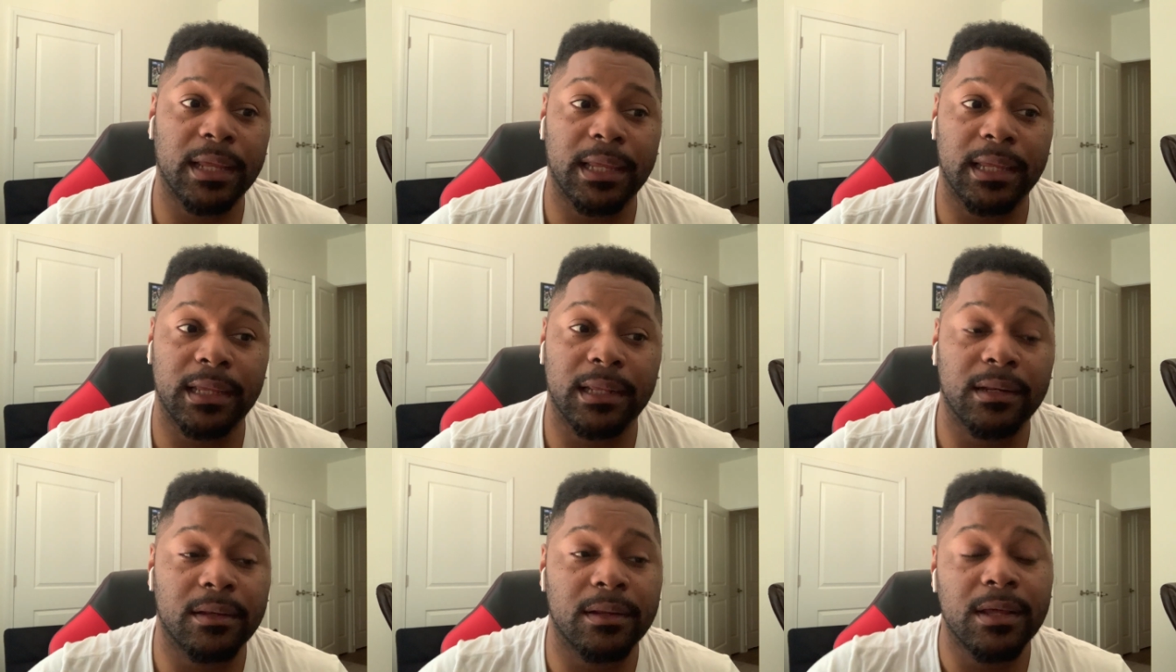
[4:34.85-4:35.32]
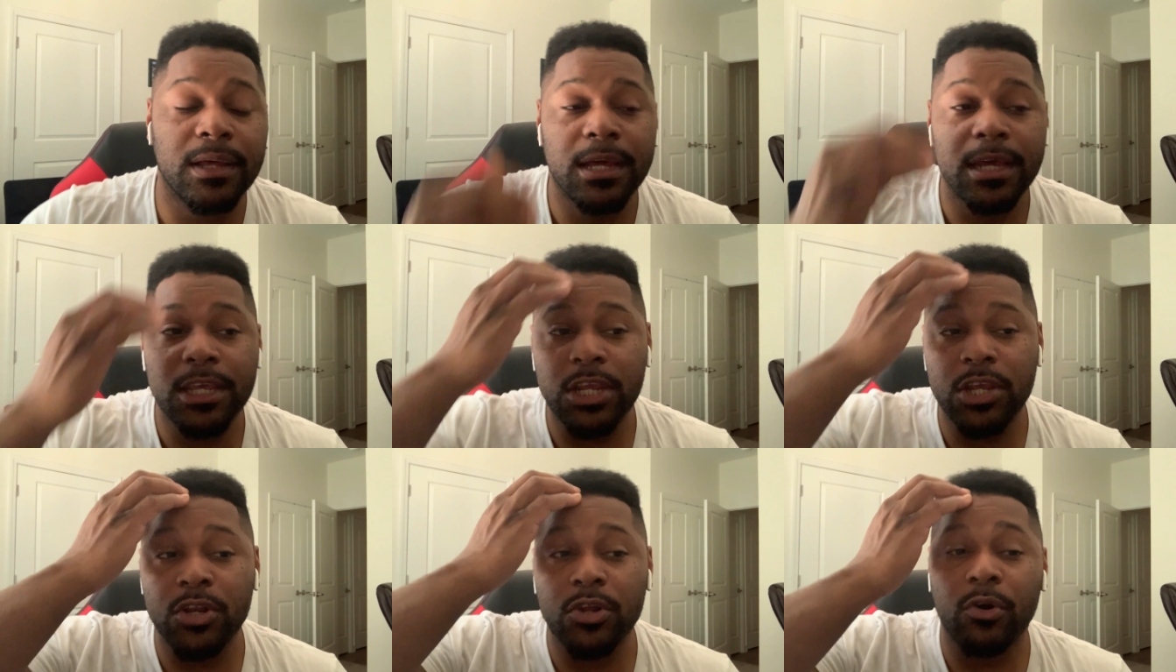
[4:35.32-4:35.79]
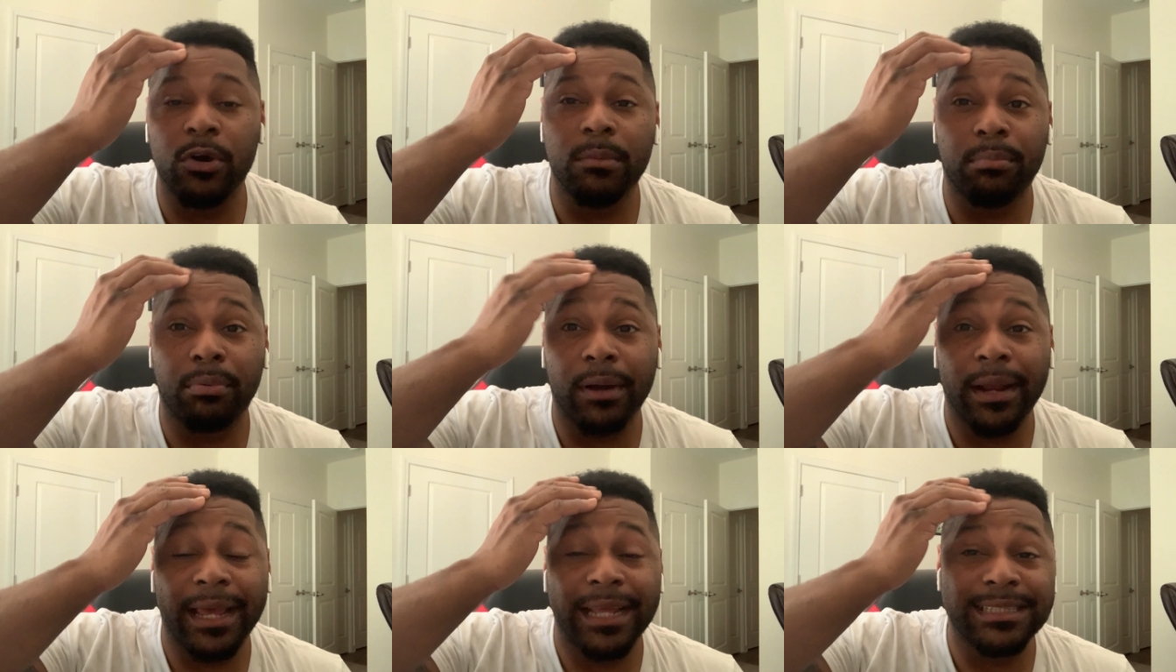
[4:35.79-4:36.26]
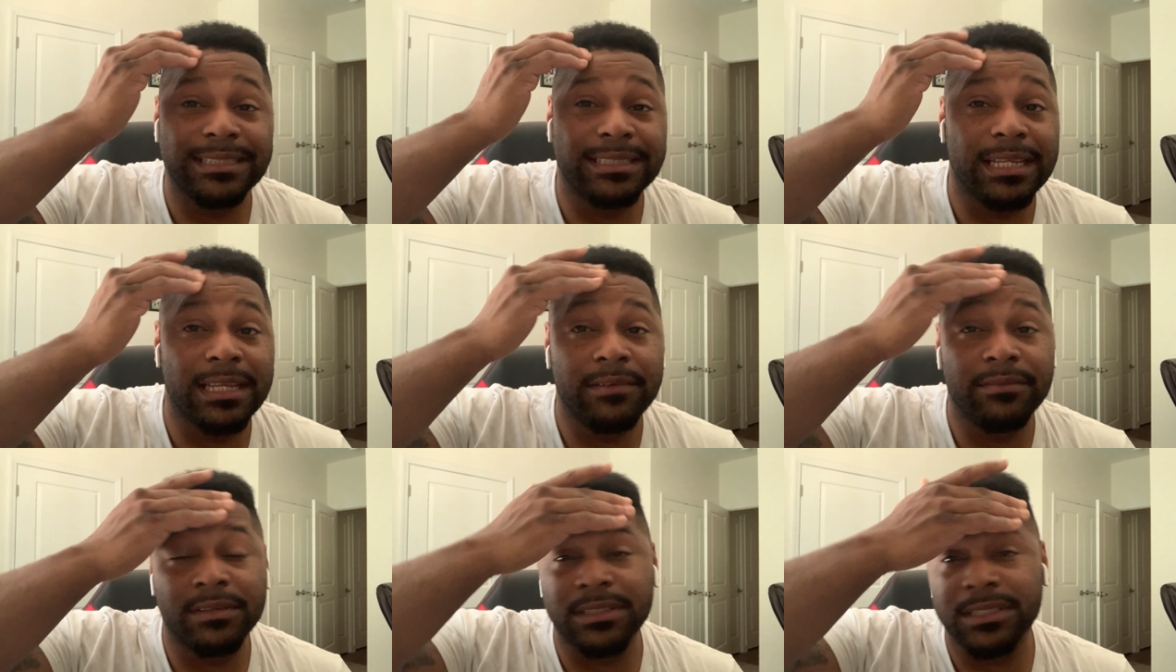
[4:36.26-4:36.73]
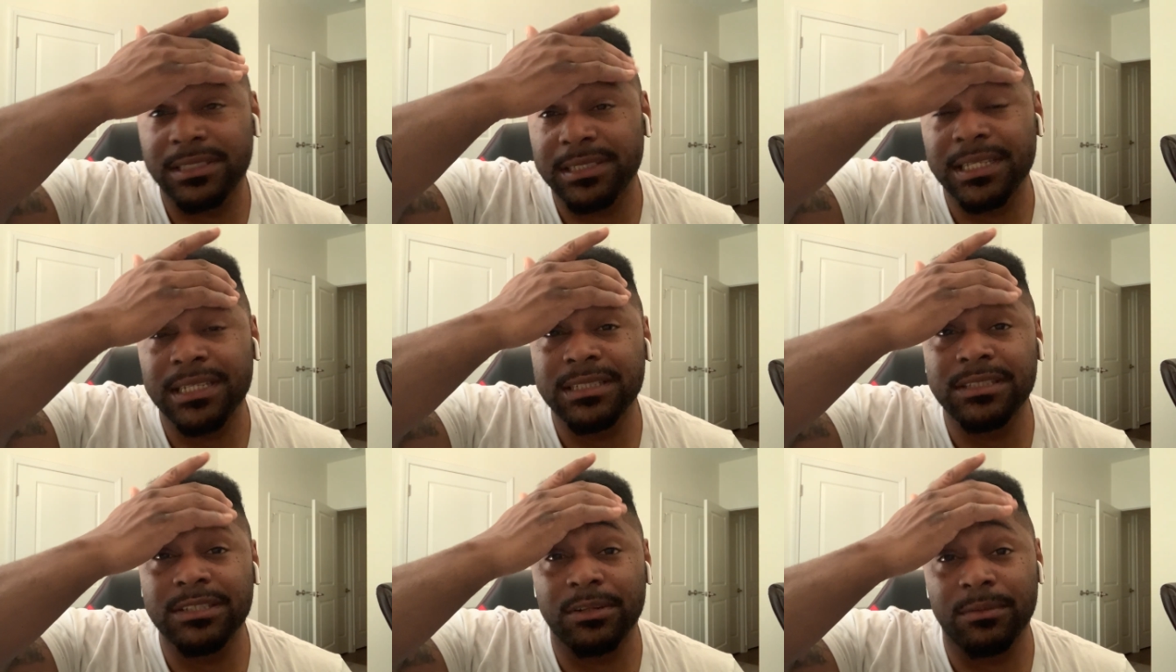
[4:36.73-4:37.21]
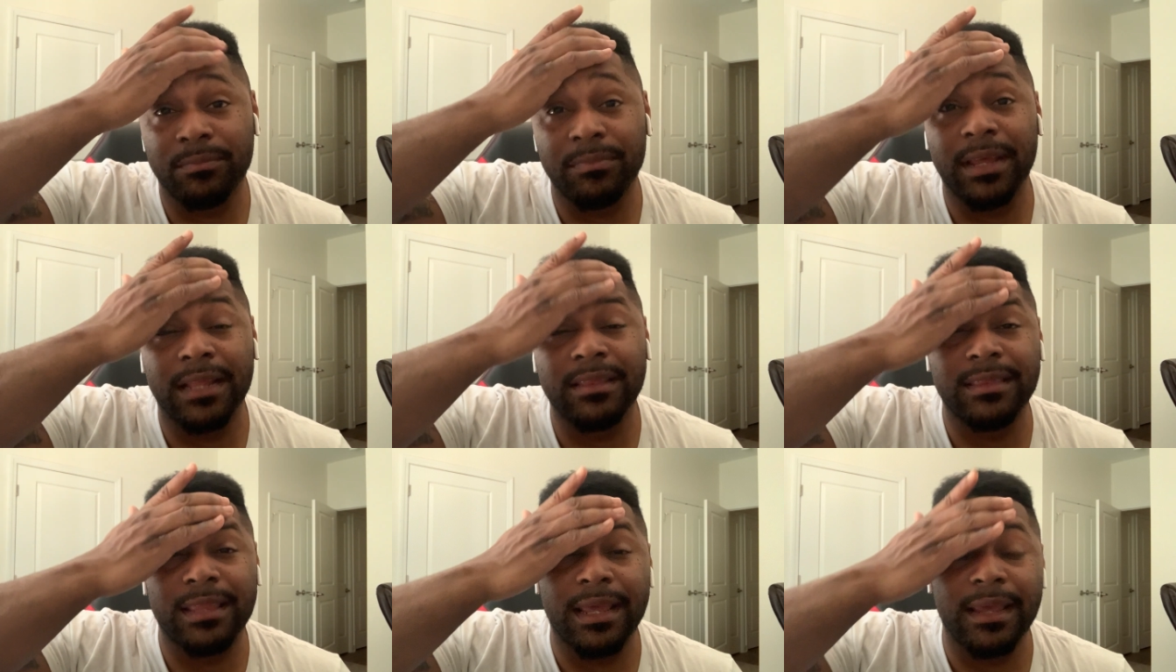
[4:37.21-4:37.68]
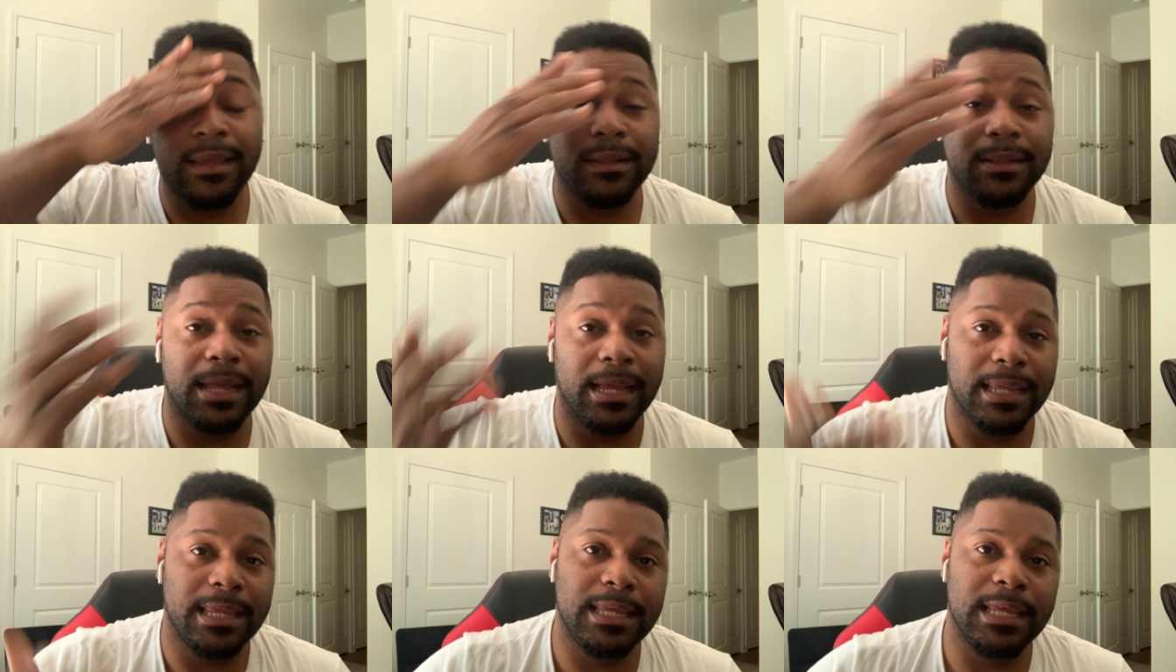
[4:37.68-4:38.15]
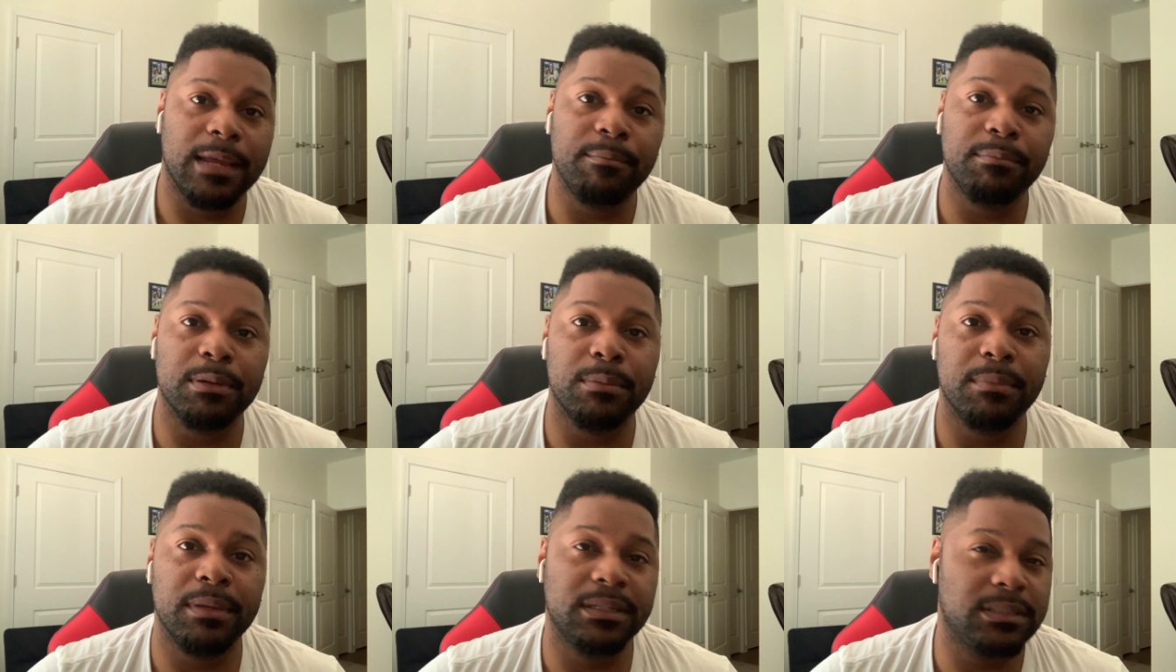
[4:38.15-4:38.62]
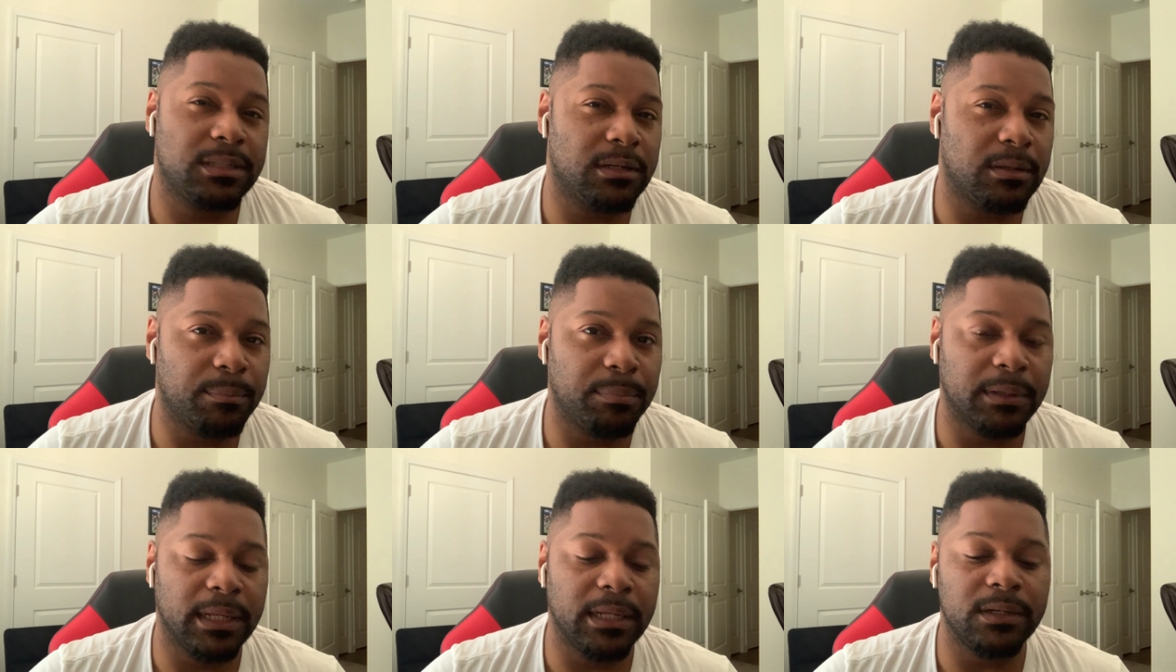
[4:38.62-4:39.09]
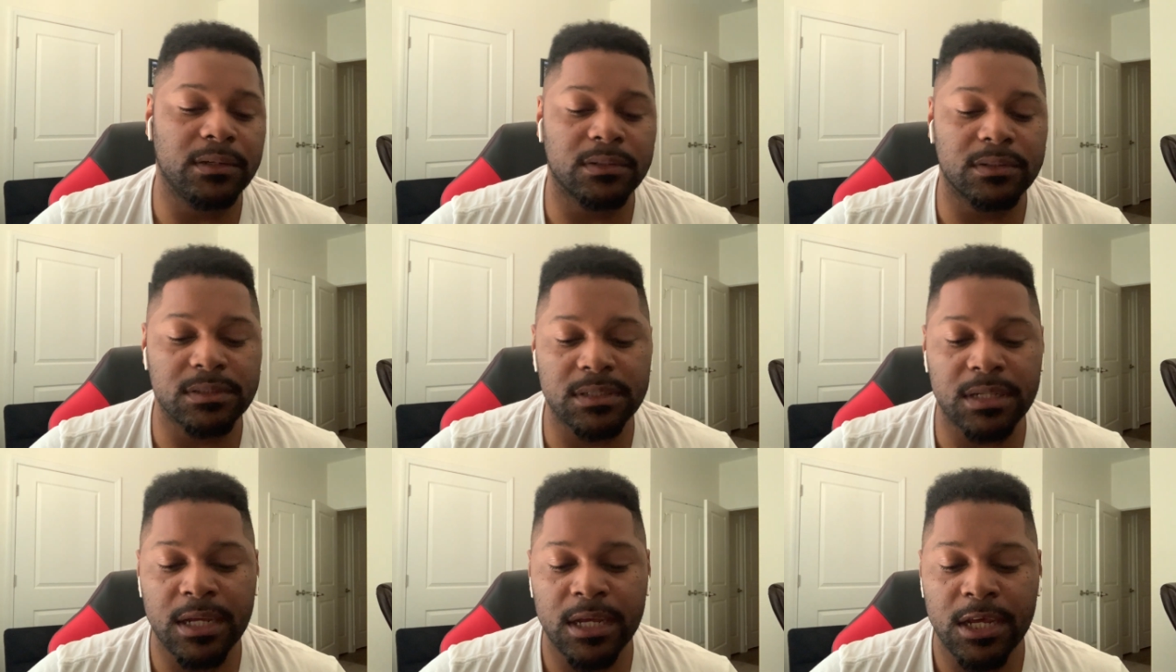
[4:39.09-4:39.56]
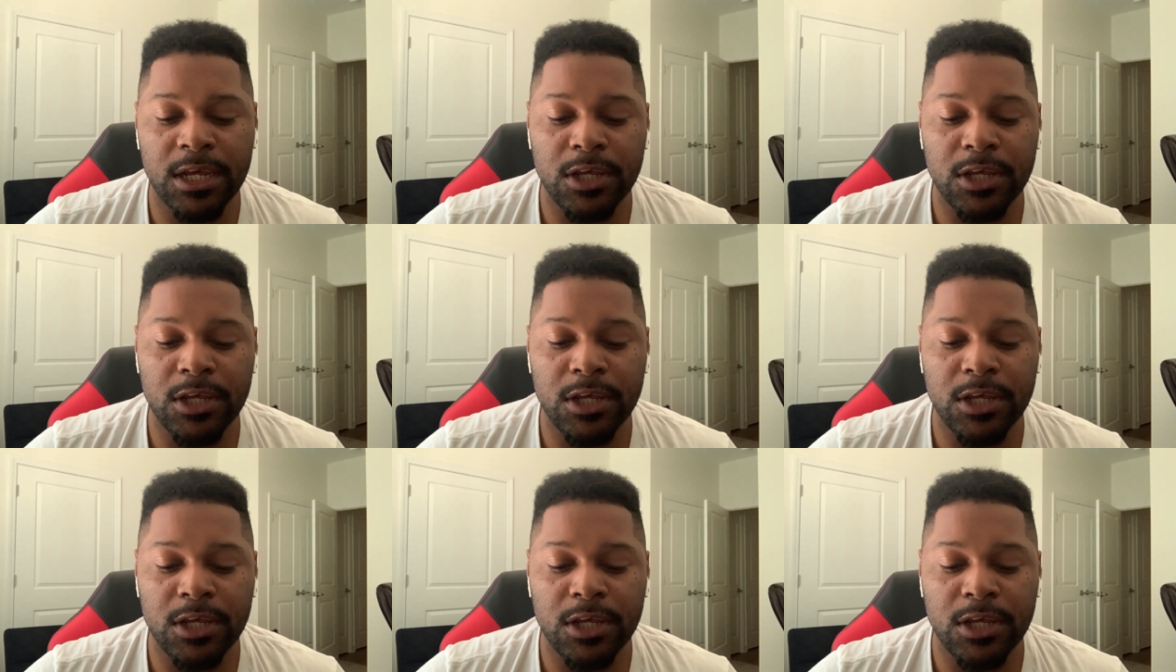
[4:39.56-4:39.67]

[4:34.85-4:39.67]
And, you know, in Brad Stevens' system that they that he implements to the players,